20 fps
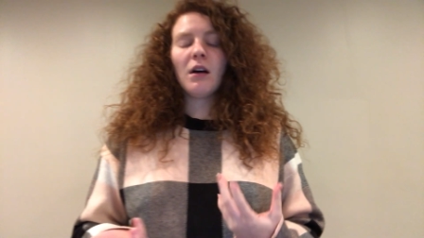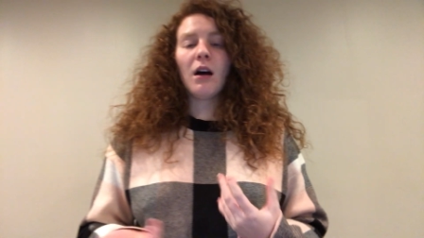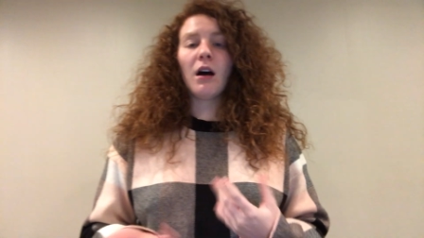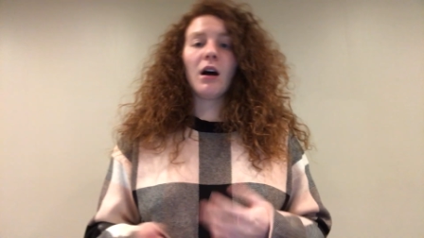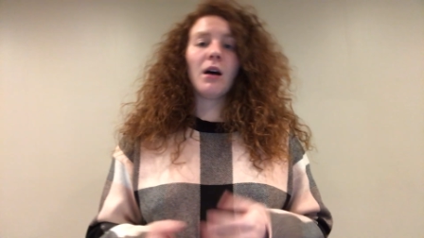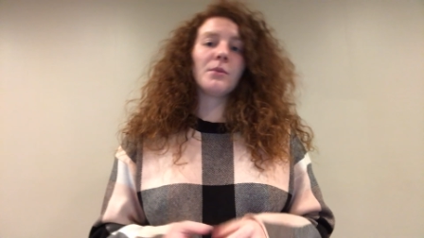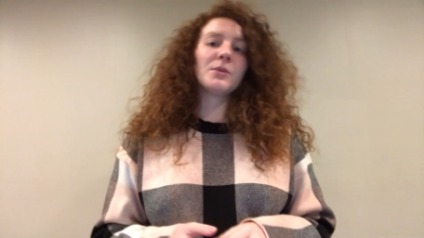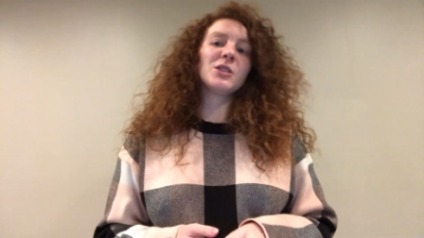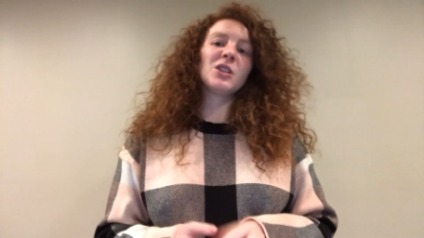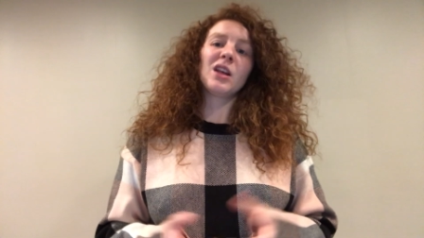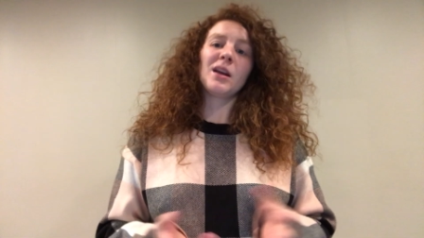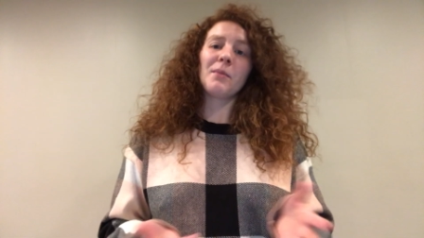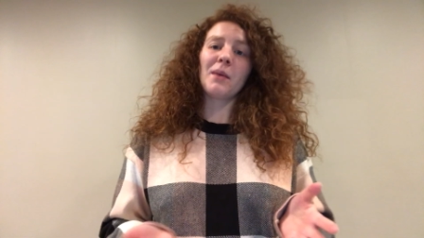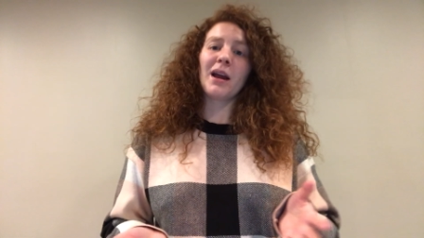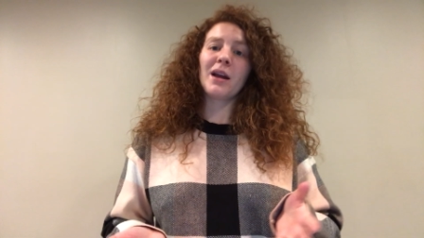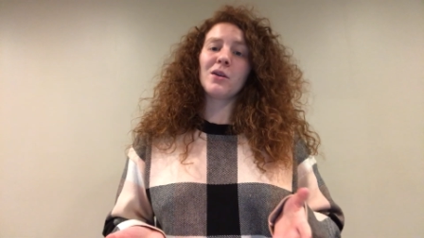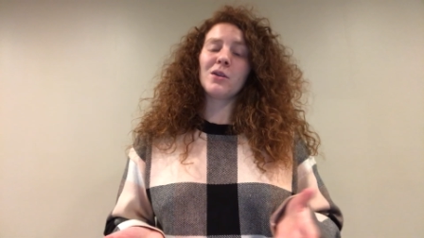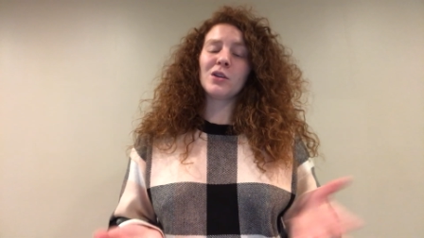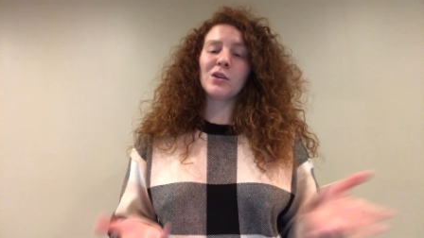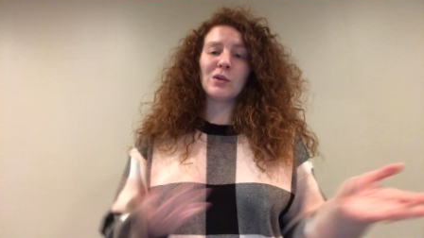so they
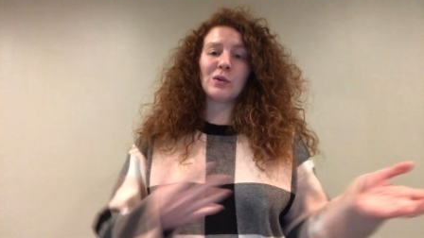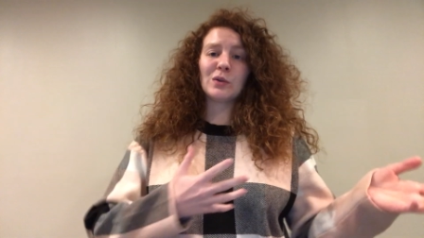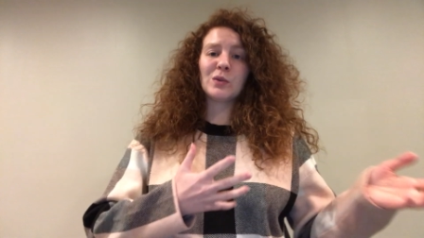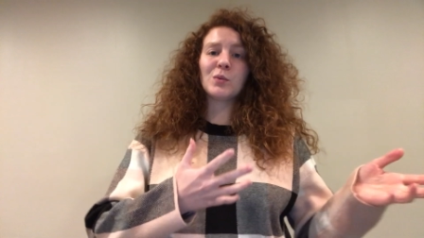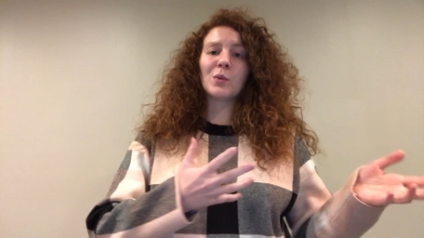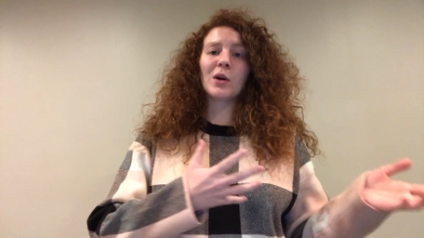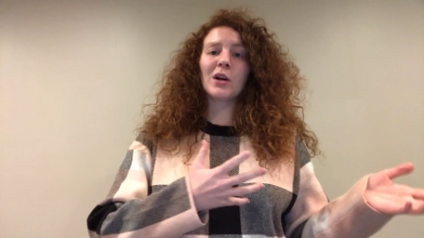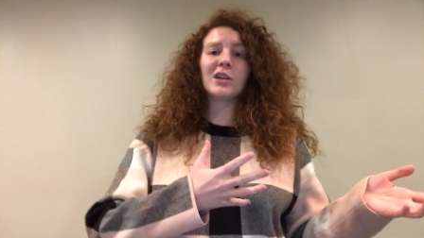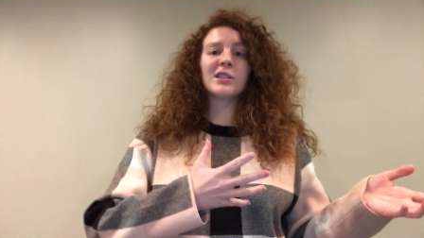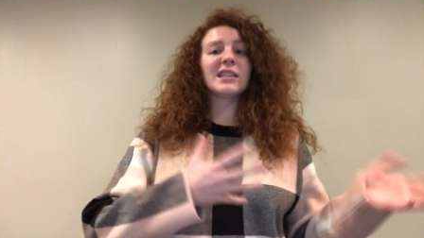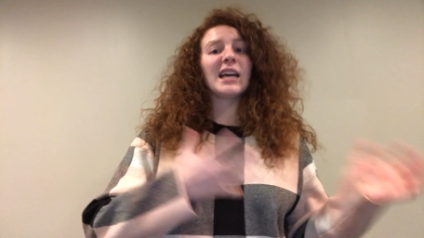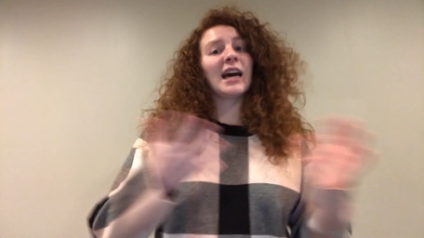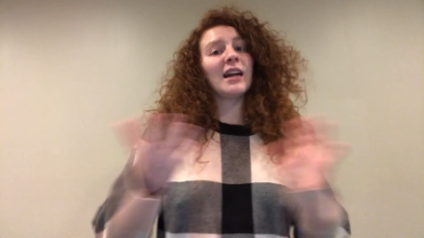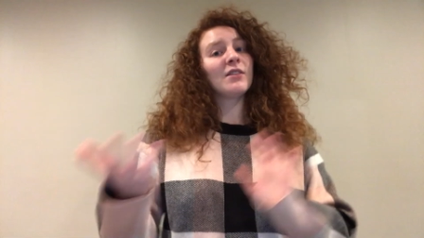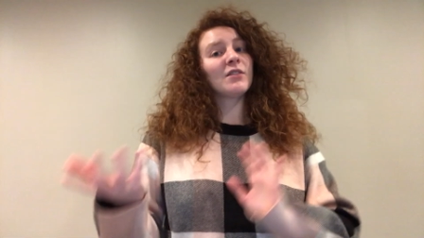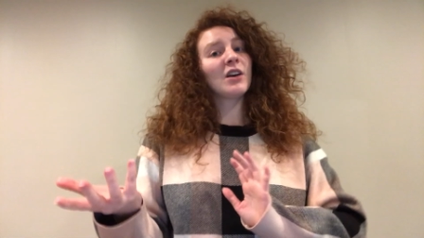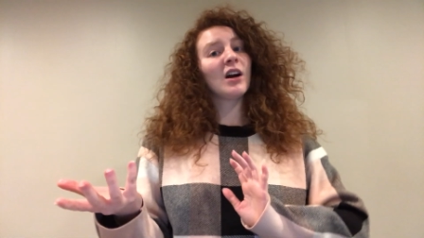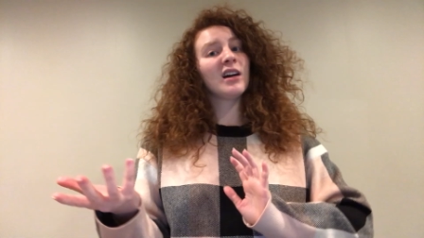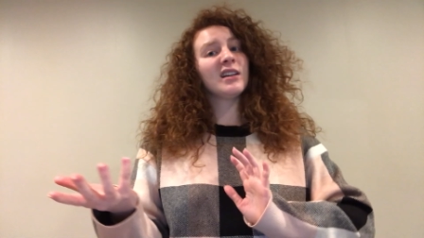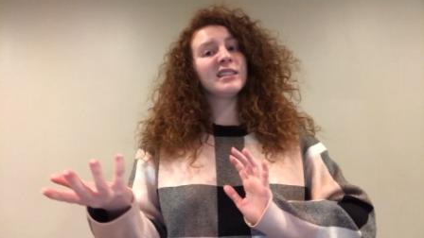might use words out
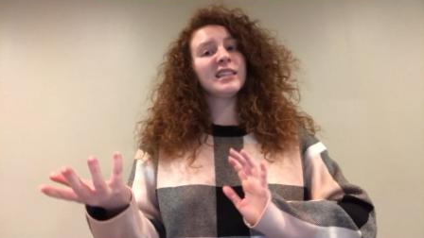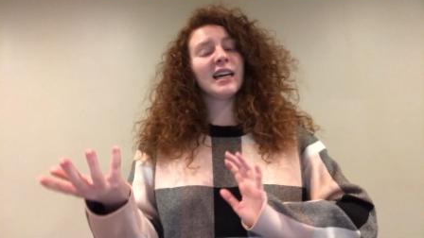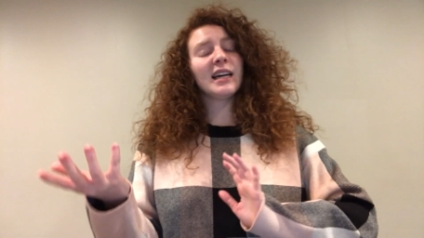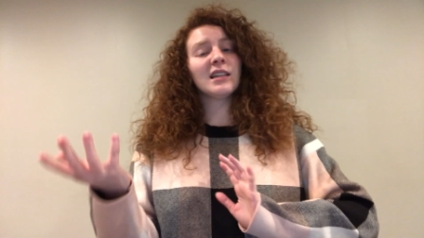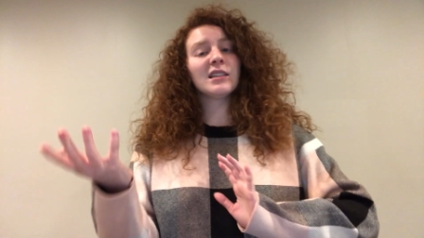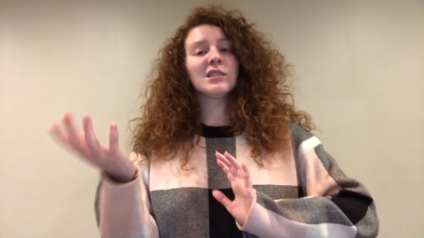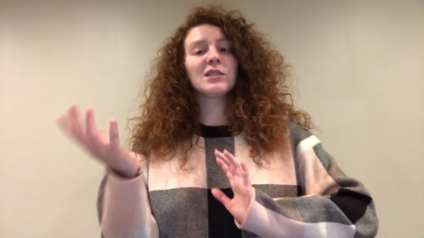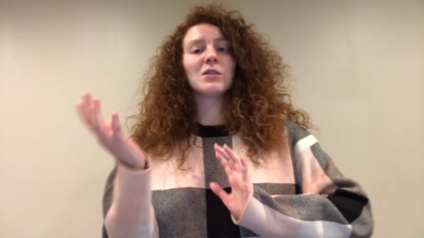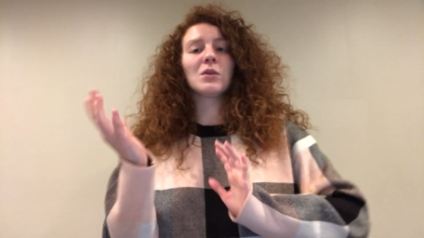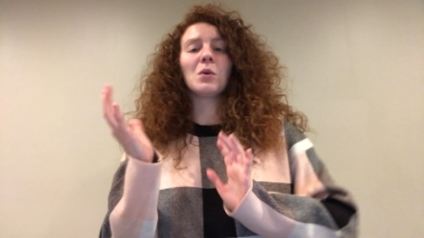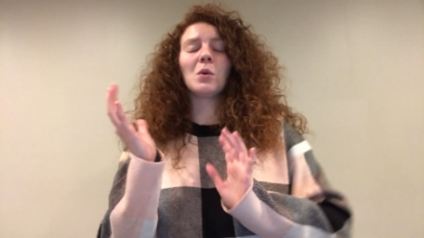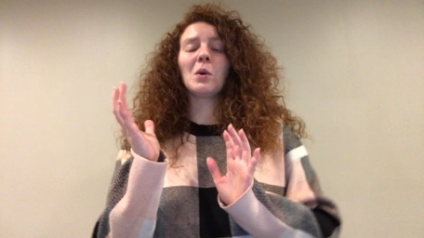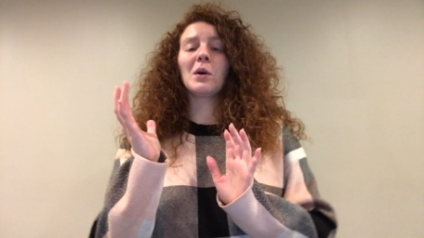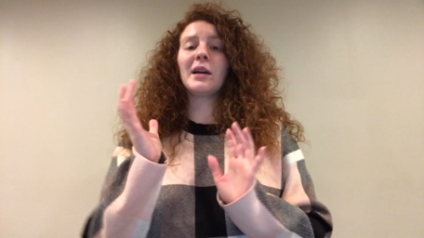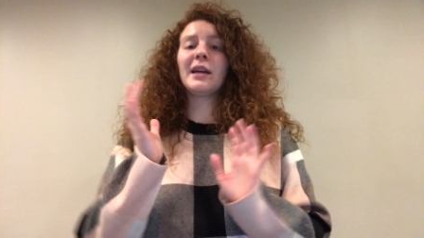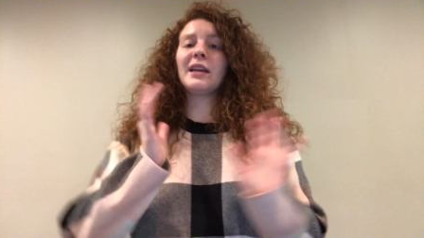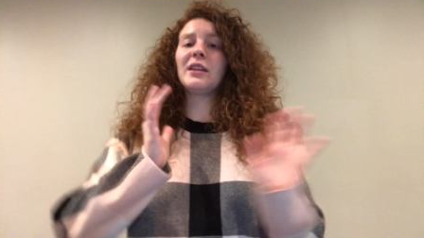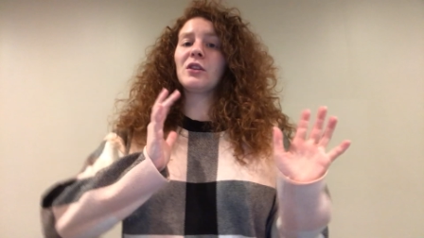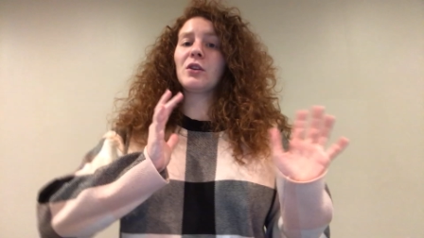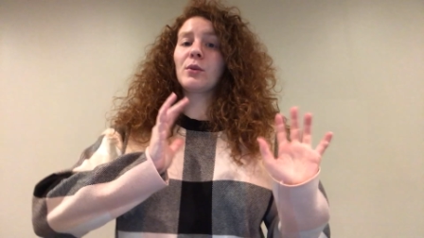of context or
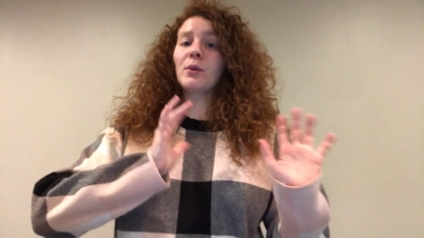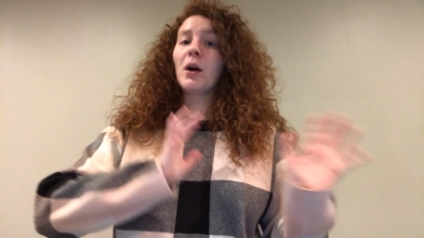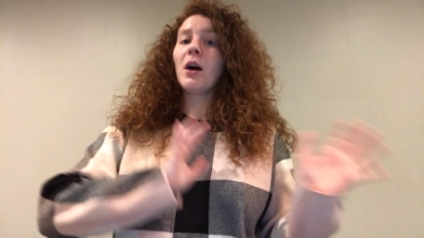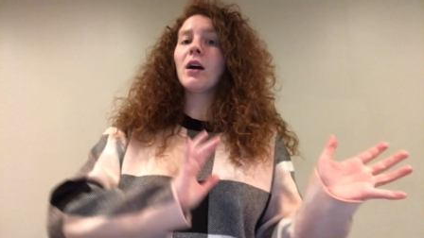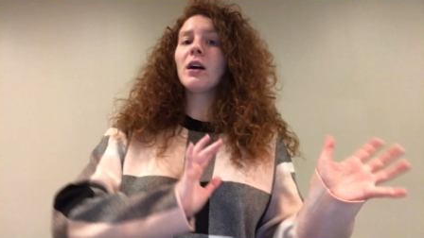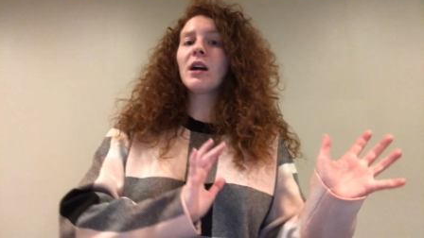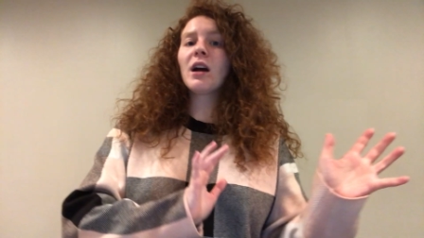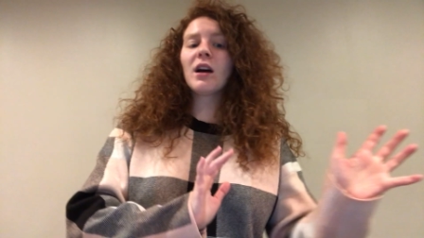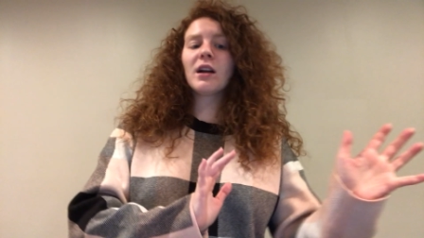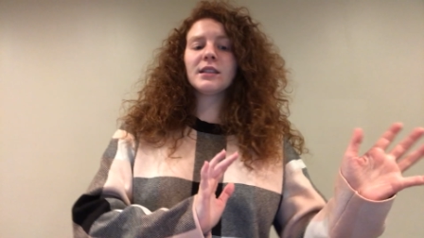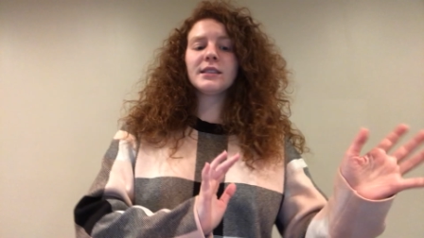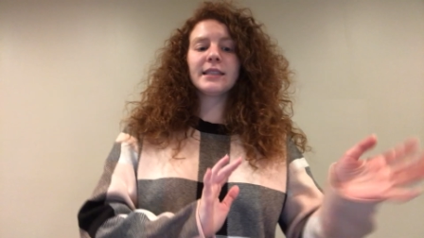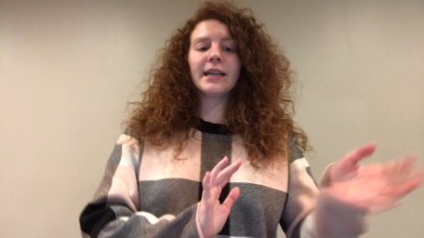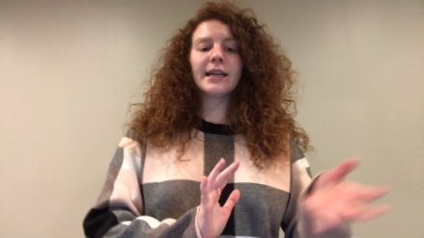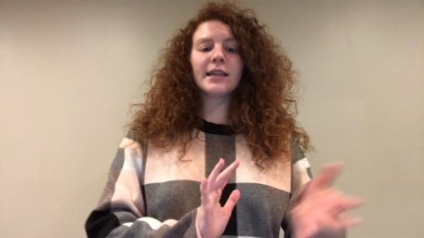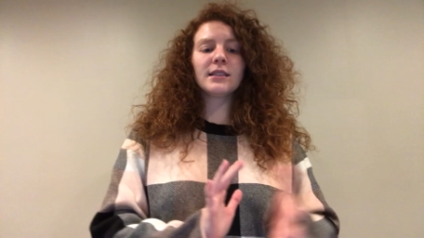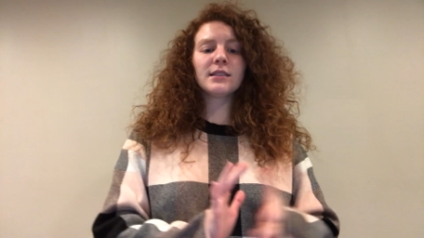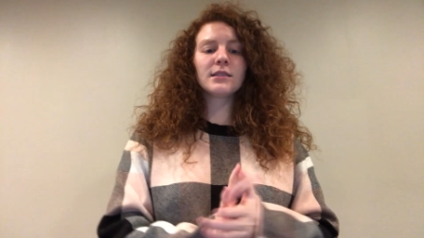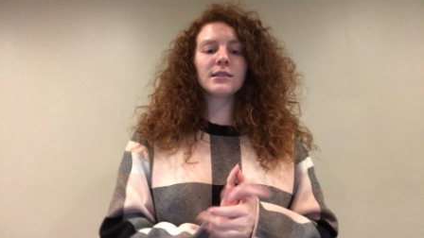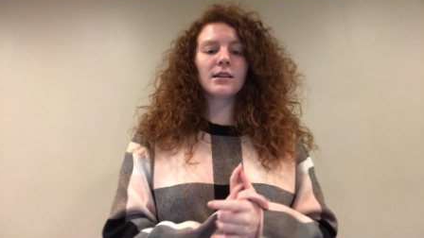in the wrong
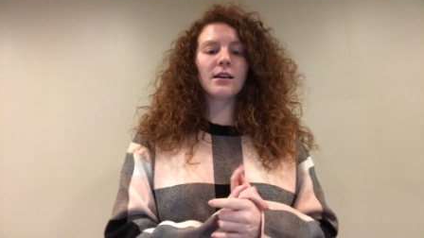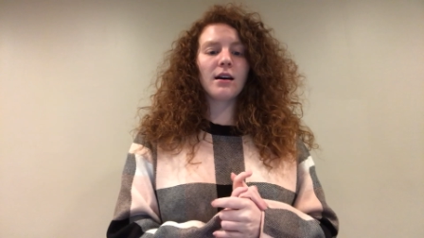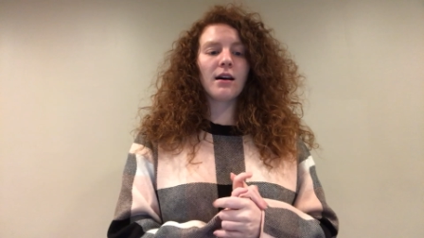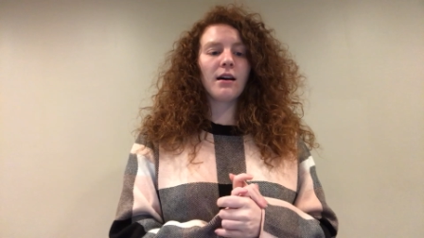context,